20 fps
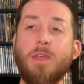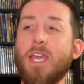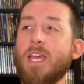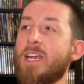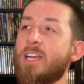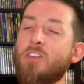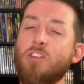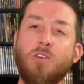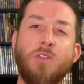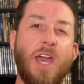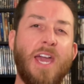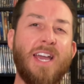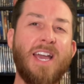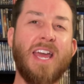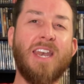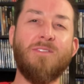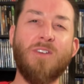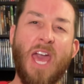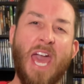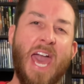And I do that
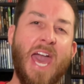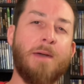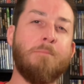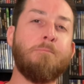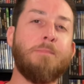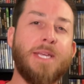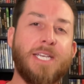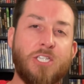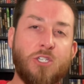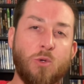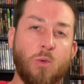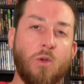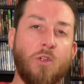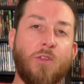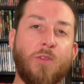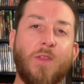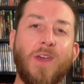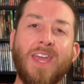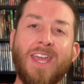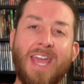kind of a habitual
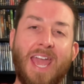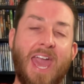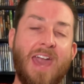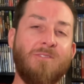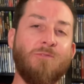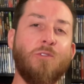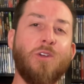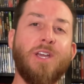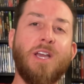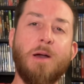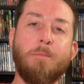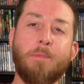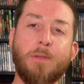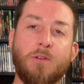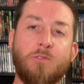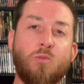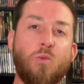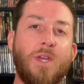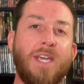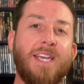thing. Every couple
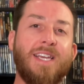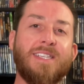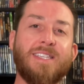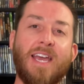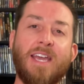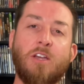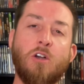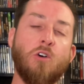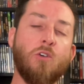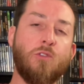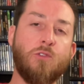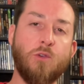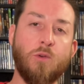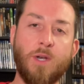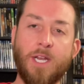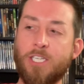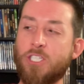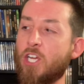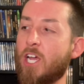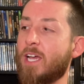of weeks, I go through
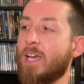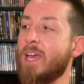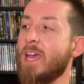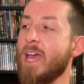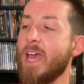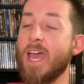and I check.